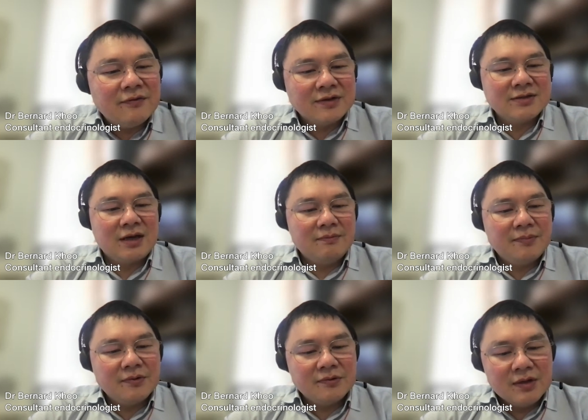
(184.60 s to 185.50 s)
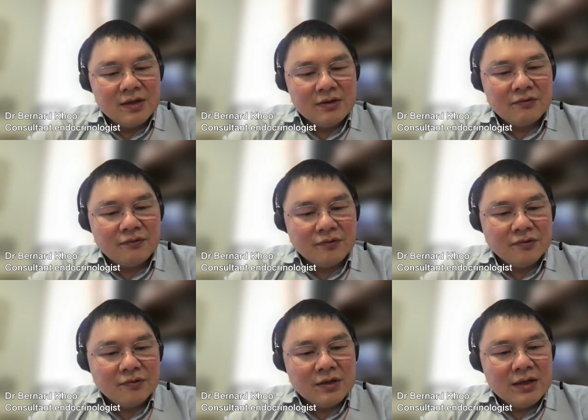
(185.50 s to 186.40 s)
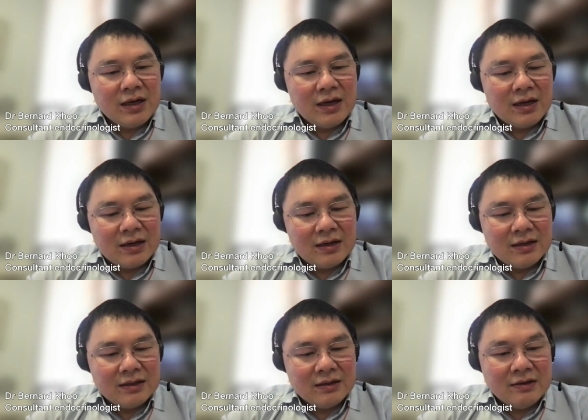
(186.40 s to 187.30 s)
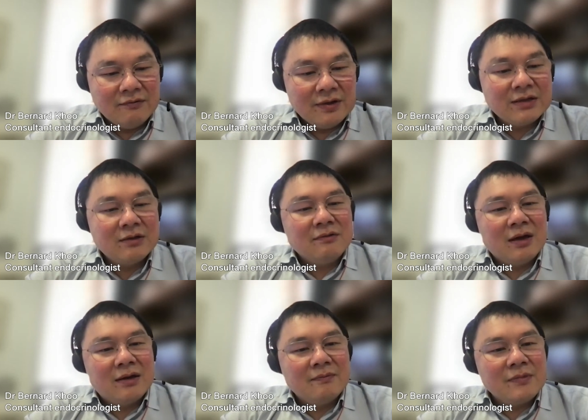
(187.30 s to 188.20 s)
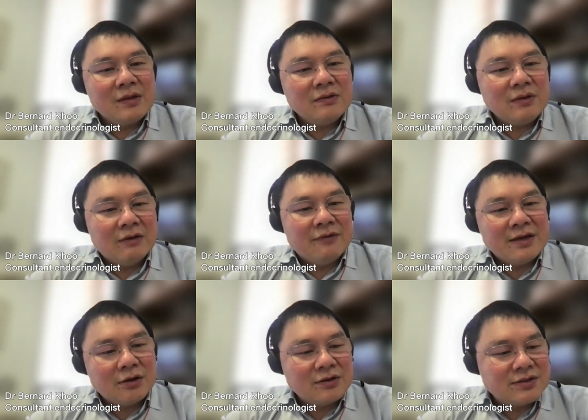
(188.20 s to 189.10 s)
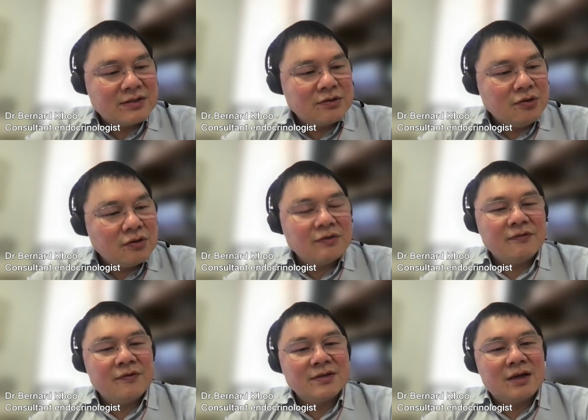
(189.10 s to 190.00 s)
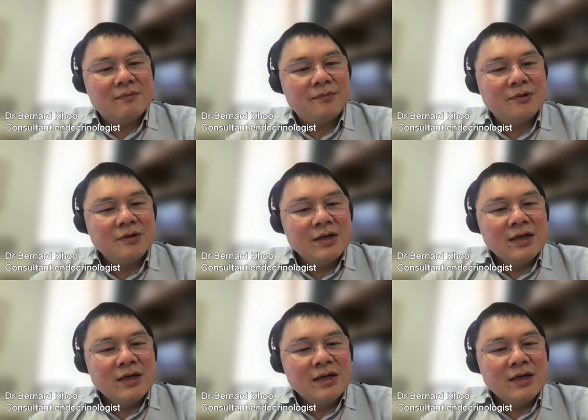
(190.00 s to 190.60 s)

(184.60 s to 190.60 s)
For example, through a radiologist could, for example,